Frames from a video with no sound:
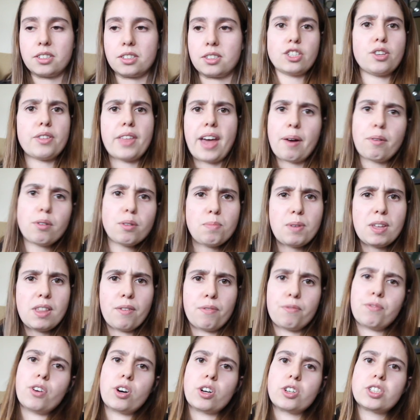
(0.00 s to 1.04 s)
So that would be
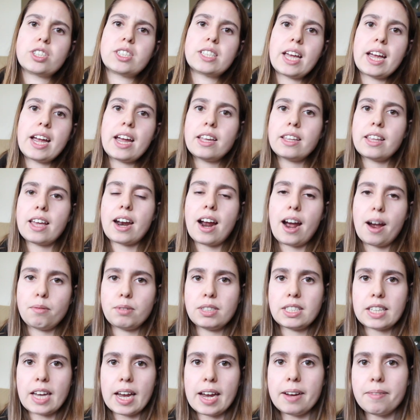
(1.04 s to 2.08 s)
the first thing that I
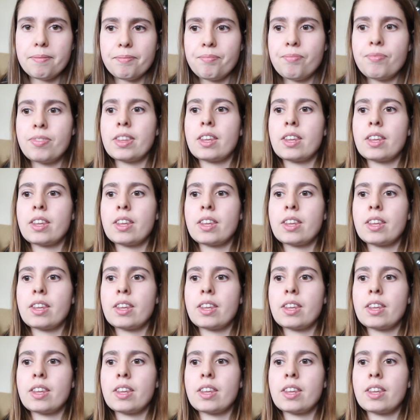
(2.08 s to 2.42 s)
would say.